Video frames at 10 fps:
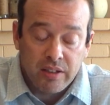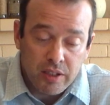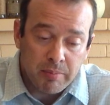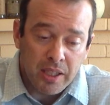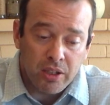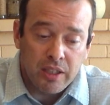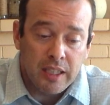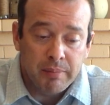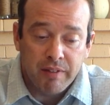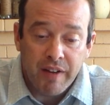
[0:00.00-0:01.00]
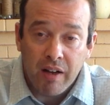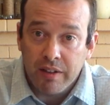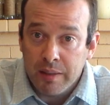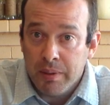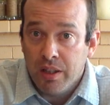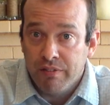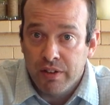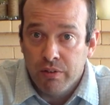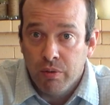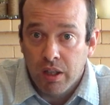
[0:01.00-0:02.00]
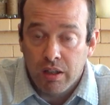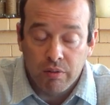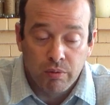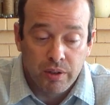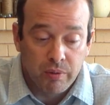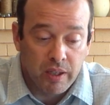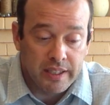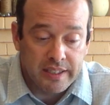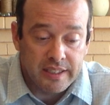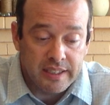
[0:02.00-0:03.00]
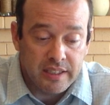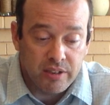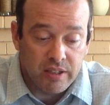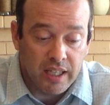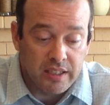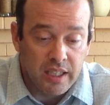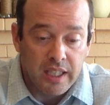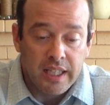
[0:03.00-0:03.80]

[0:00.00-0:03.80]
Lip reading: So just make sure you give me a valid email if you really want these seeds, you guys.